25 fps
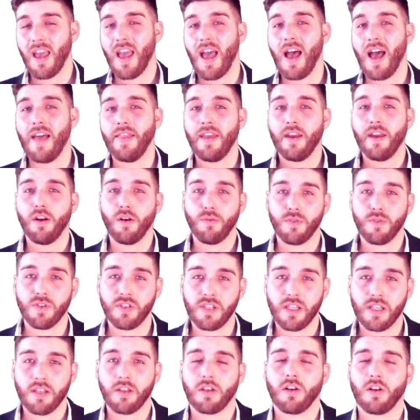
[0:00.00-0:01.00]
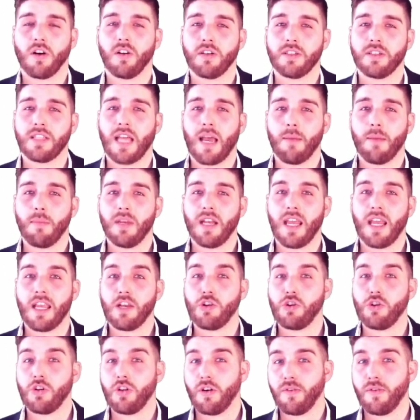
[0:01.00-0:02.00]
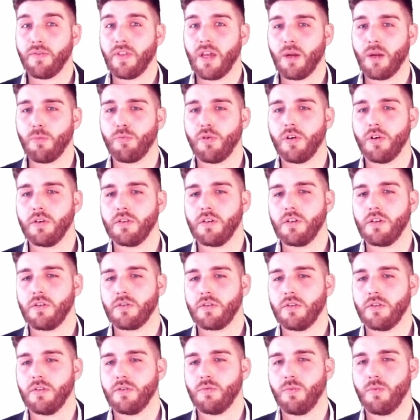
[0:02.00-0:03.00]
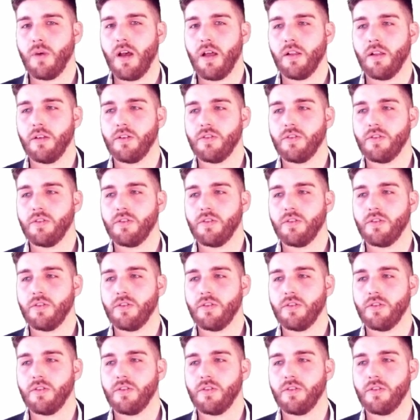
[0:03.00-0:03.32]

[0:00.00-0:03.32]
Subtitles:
And then obviously the contamination of that product as well.